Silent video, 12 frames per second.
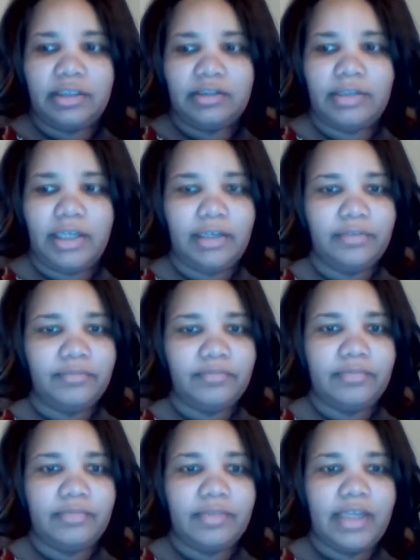Okay.
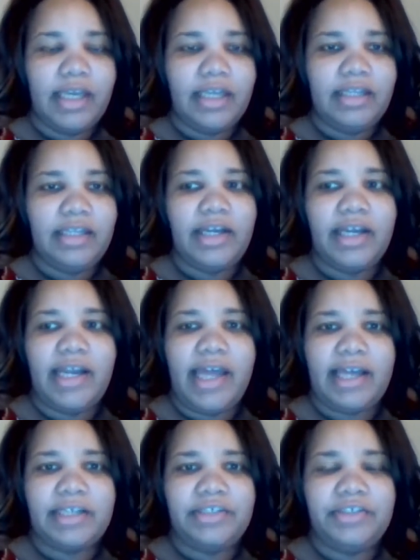Then they're going to
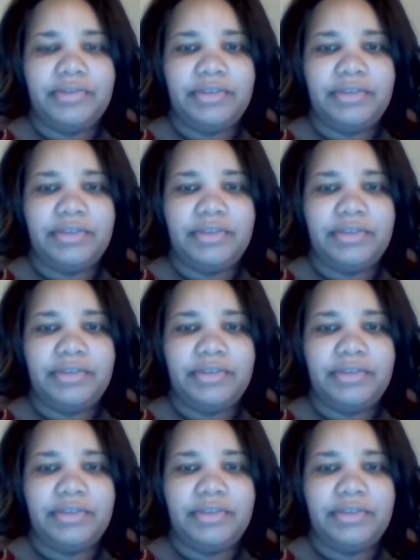ask you